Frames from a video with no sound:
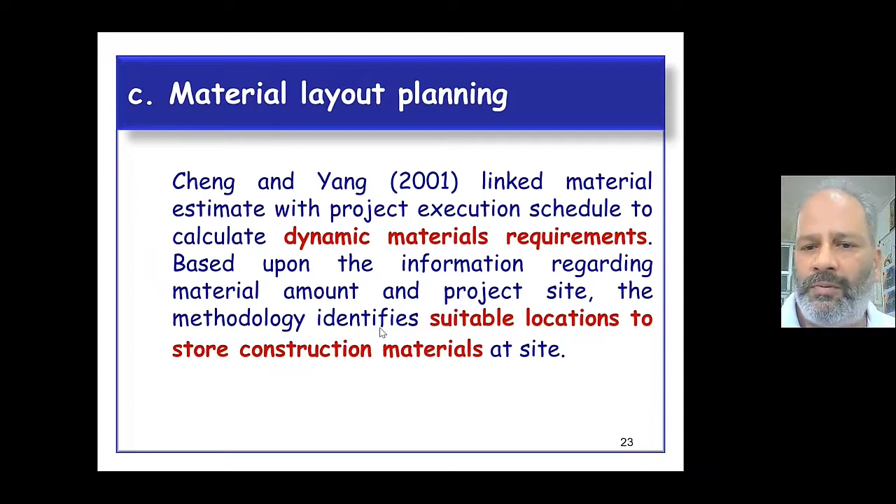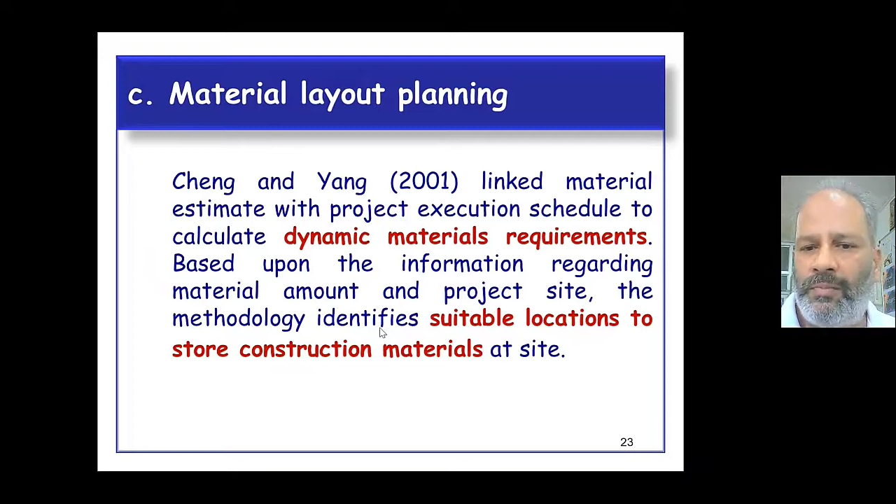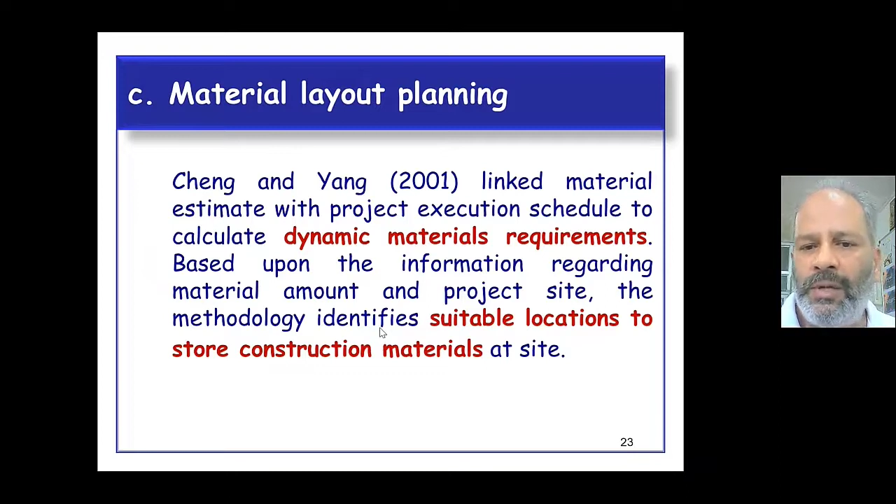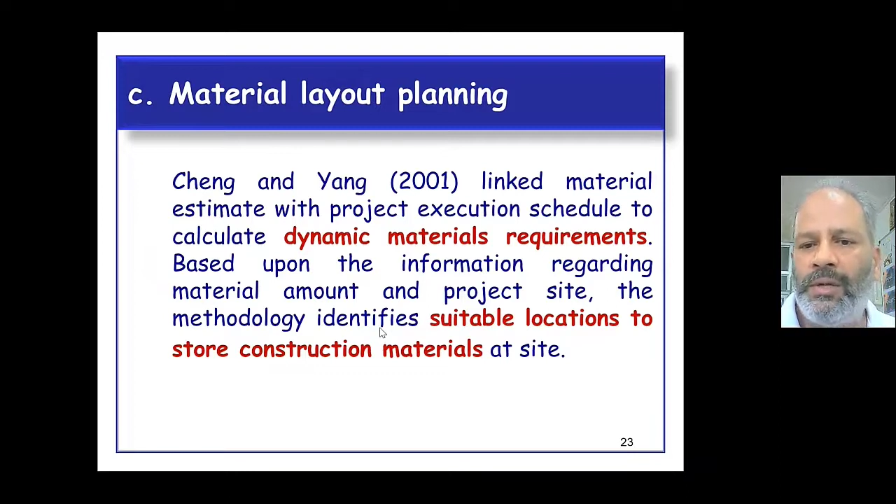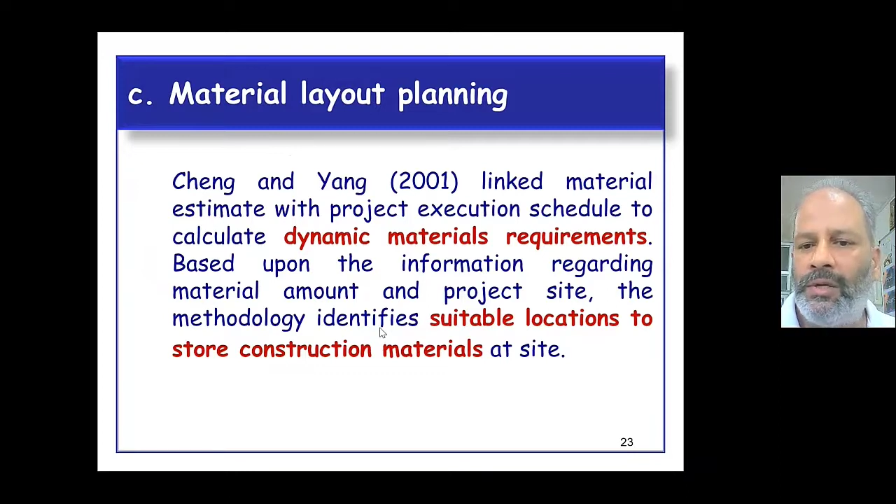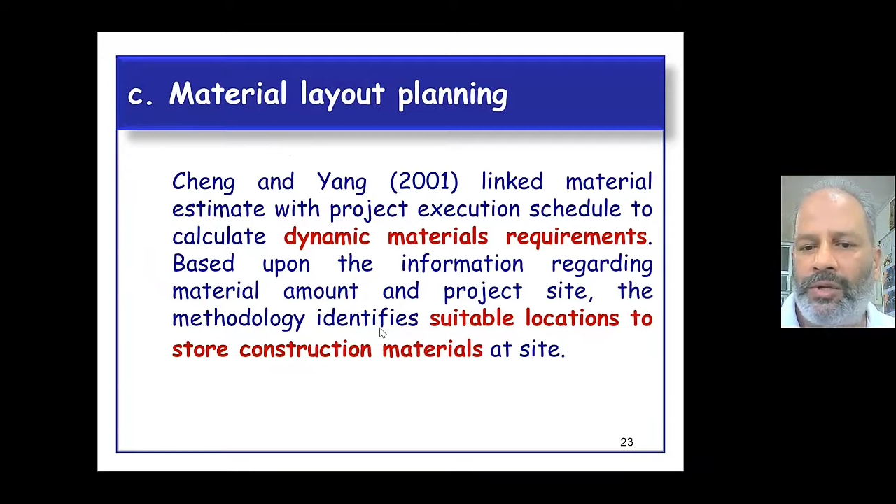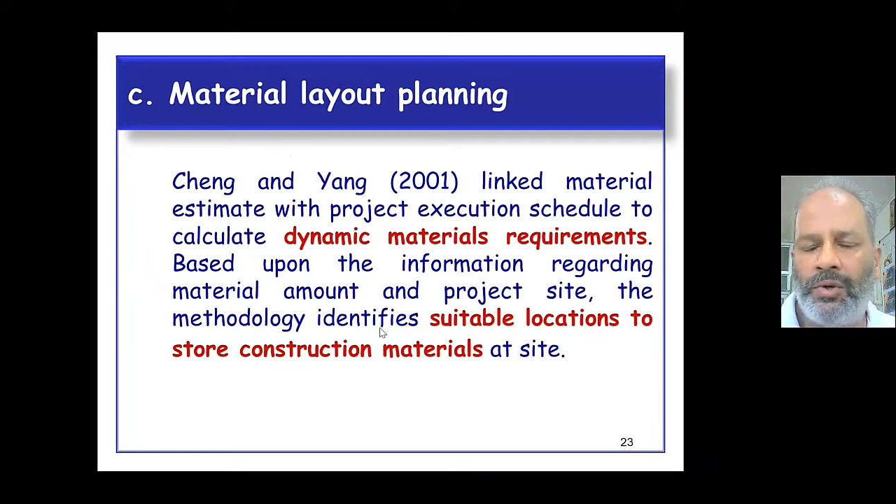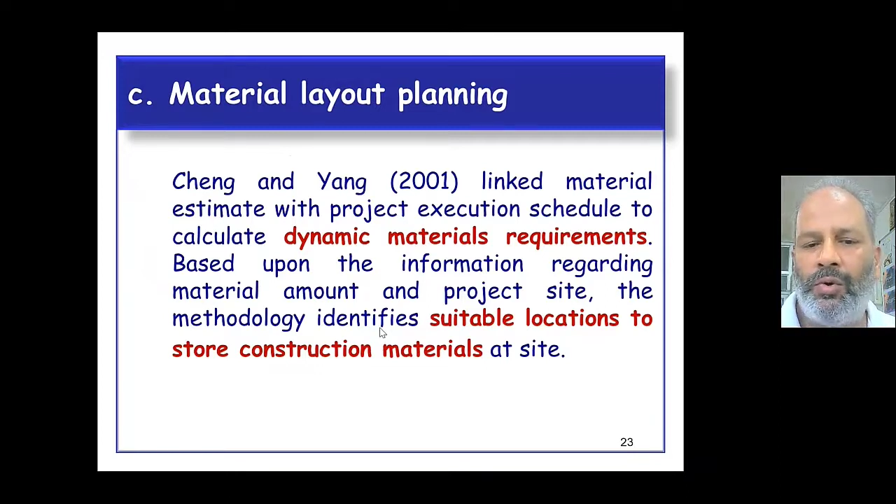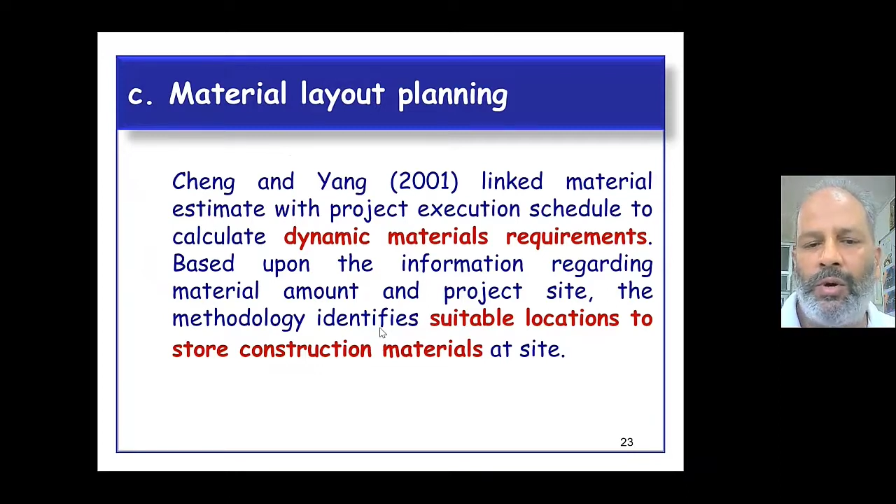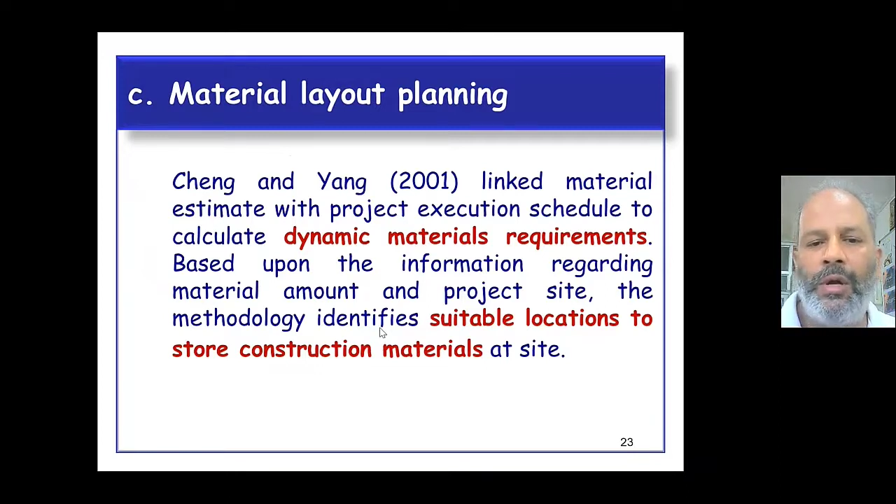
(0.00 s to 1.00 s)
are to be
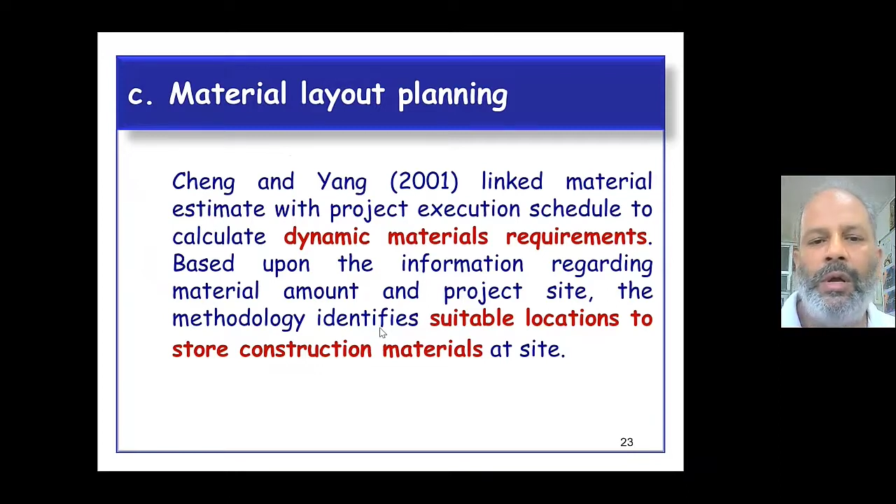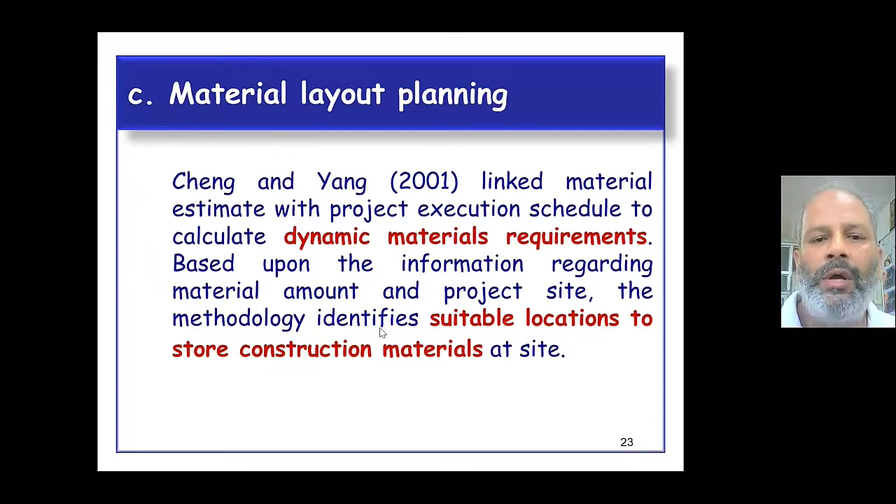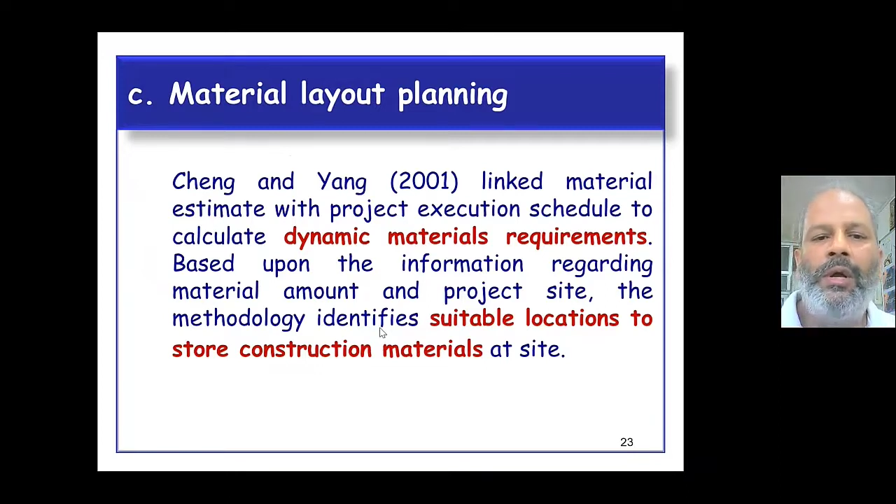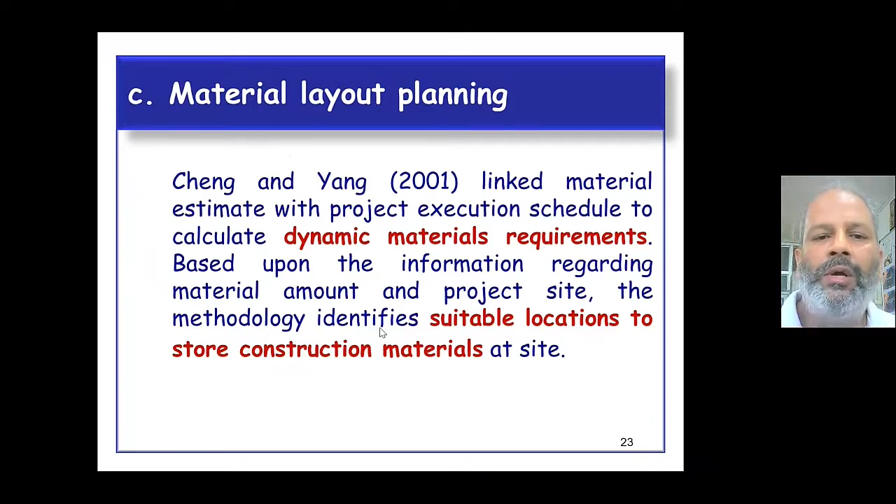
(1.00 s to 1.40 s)
stored.